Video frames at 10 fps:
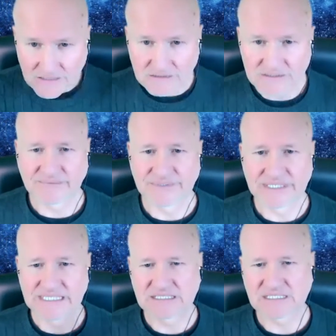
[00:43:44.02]
some of
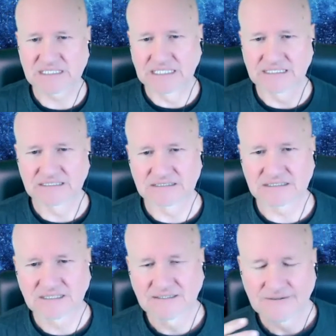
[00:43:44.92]
these
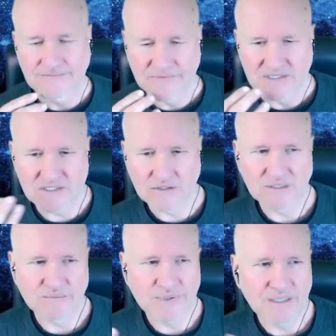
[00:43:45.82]
things, so
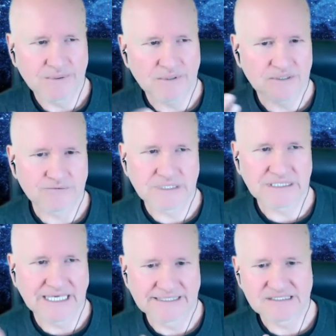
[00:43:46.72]
that people could
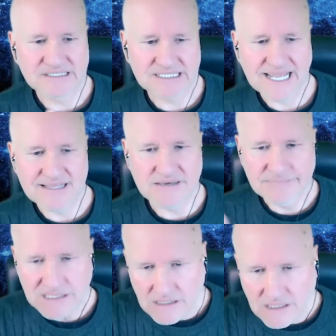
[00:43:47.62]
really understand the
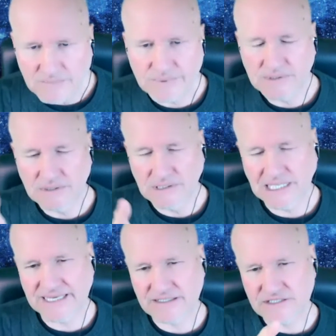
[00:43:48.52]

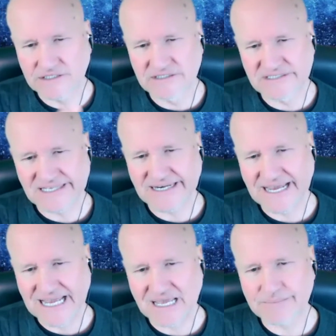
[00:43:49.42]
manipulations that are
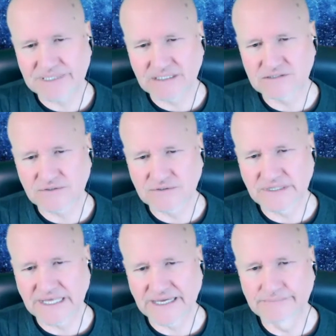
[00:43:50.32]
happening to
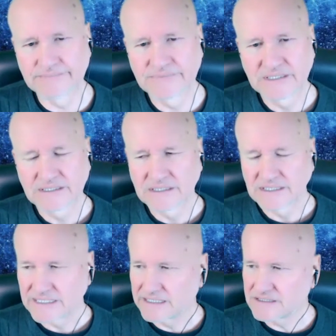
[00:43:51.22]
them
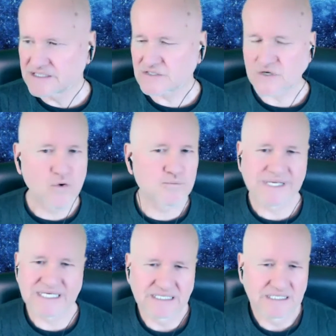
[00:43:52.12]
in so
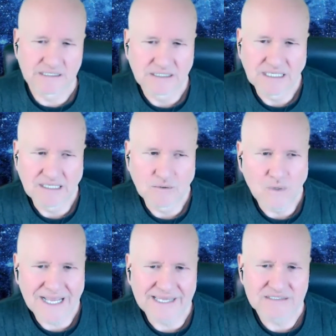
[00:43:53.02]
many
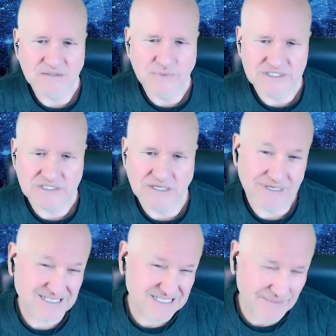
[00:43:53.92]
ways in which they're
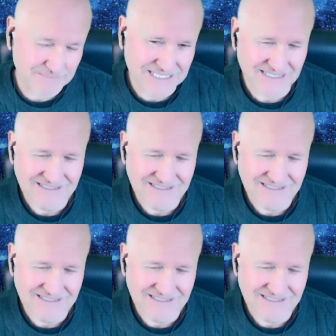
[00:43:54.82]
accepting.